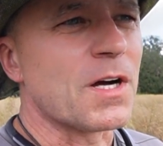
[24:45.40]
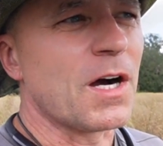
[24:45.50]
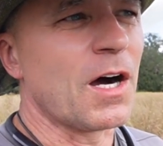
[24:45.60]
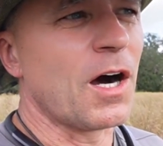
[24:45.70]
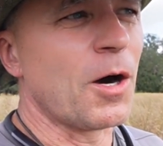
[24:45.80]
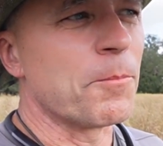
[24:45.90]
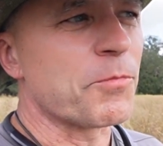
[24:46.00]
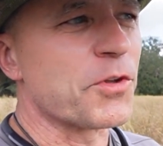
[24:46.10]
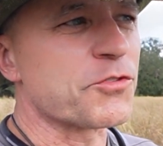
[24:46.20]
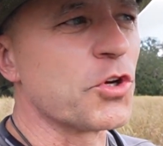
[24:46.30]

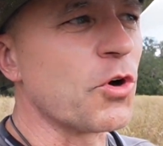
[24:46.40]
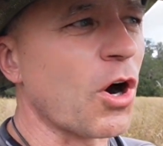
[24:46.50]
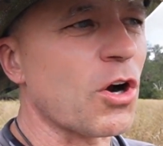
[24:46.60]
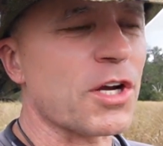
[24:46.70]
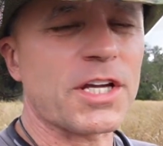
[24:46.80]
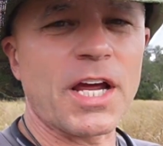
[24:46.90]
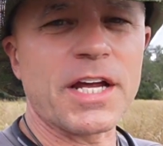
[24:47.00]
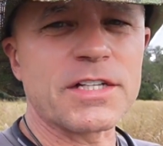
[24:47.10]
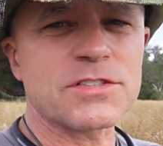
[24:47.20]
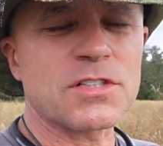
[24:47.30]
The two
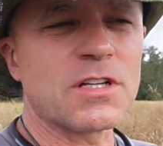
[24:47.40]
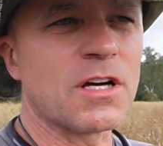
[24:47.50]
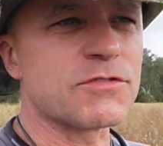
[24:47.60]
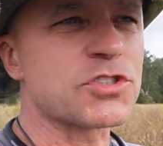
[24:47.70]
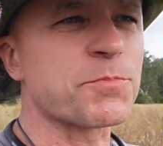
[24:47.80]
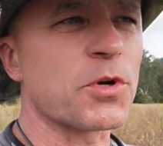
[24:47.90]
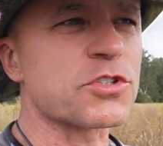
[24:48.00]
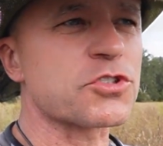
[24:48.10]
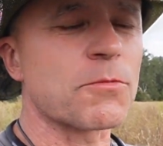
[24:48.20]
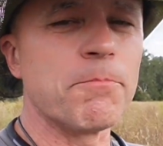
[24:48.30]
hurricanes have just put a
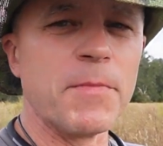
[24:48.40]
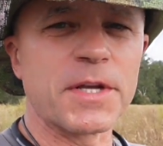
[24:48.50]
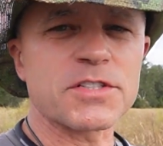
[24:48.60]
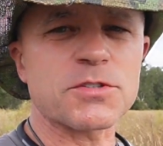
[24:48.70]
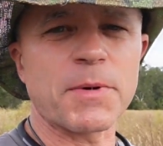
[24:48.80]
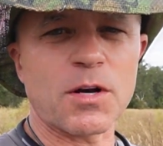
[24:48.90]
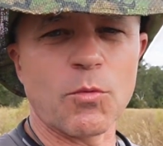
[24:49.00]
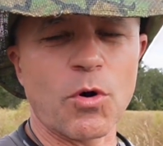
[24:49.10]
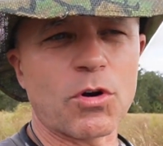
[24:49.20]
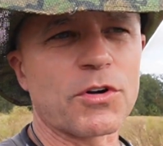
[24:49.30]
tremendous amount of
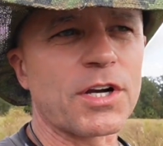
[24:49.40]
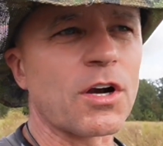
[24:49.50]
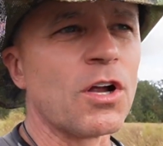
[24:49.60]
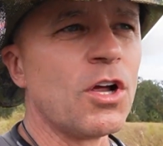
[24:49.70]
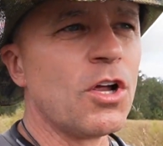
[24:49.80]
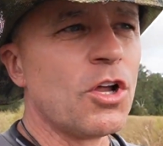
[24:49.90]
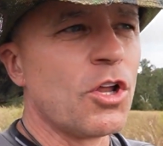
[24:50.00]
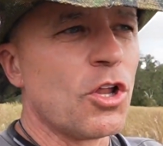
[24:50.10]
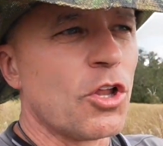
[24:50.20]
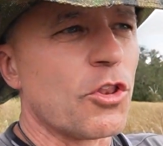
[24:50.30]
water in here.
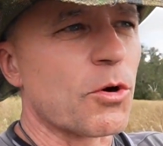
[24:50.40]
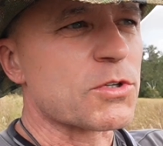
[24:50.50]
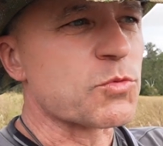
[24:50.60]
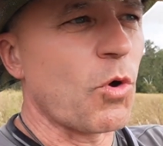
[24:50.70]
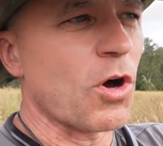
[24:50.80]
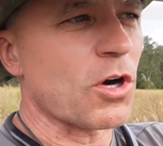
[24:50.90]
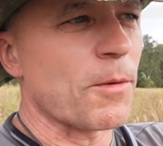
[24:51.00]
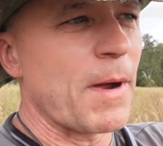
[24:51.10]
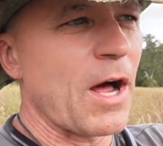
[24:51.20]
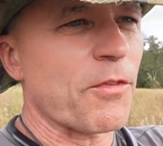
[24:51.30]
There was water
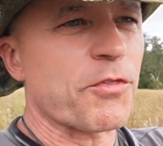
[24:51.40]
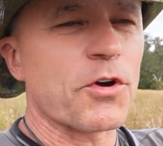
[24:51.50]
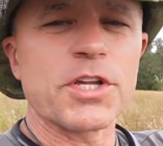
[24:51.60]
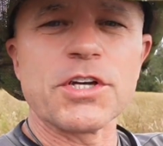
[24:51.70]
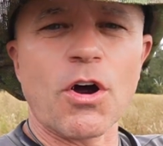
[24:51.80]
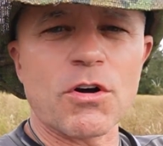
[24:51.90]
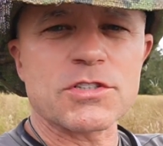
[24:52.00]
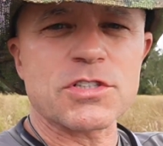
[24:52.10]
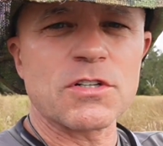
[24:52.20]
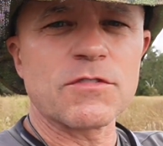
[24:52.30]
about 30
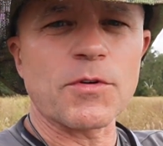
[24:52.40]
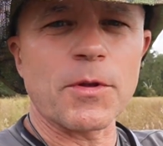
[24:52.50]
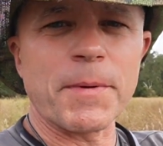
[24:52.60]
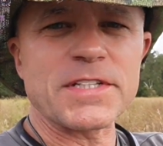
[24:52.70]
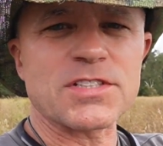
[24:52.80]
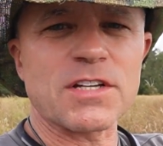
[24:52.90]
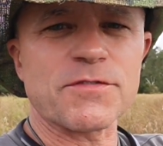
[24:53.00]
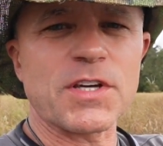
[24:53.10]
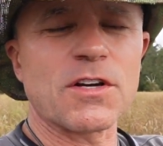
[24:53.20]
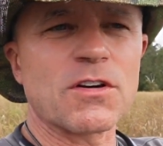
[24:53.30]
yards from the bait site
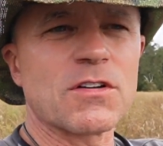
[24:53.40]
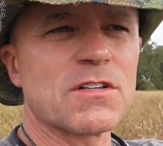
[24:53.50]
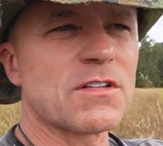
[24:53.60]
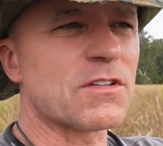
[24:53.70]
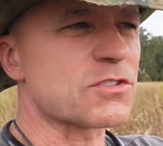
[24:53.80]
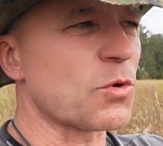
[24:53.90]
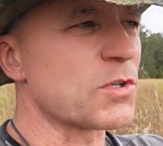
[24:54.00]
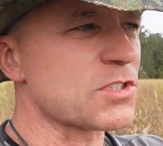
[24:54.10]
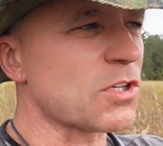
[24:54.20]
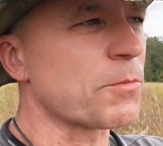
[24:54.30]
feeder. There's
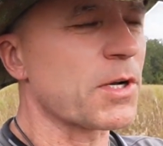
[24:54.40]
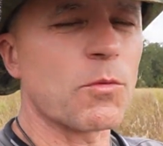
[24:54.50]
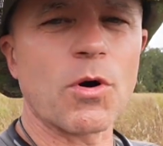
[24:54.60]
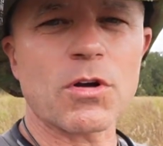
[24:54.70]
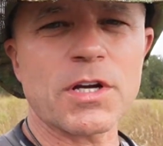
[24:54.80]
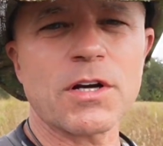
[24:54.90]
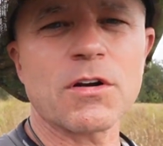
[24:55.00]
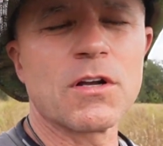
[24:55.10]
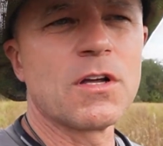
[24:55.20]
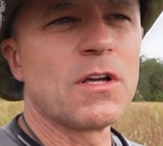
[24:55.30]
always a little bit of water here.